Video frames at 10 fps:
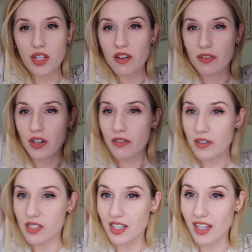the very
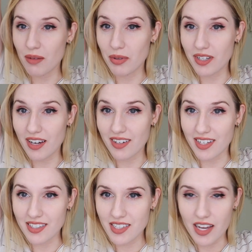first thing that I'm pulling out
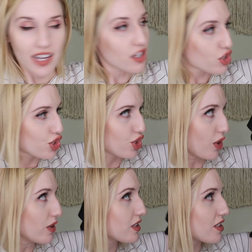is a
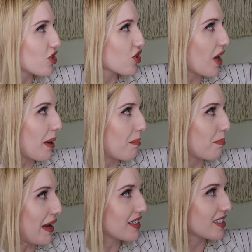shirt, just a
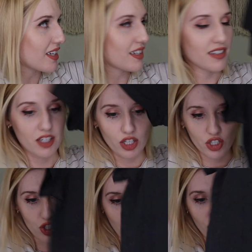basic
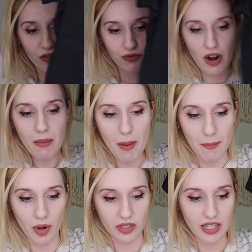shirt from
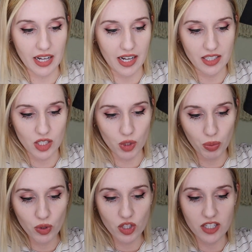Market and
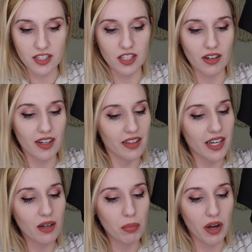Spruce. This is their
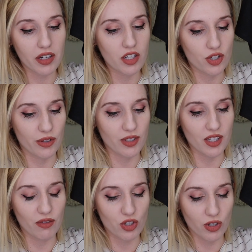Elaine pocket short
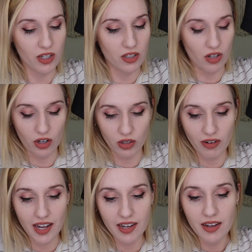sleeve shirt in dark
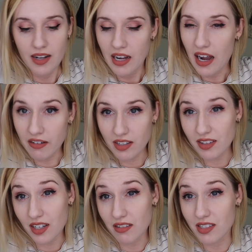gray.
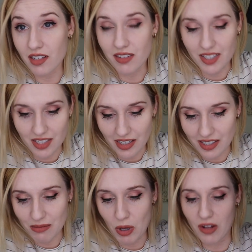Everything that I received is
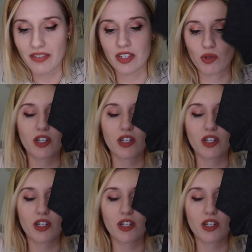size small, and this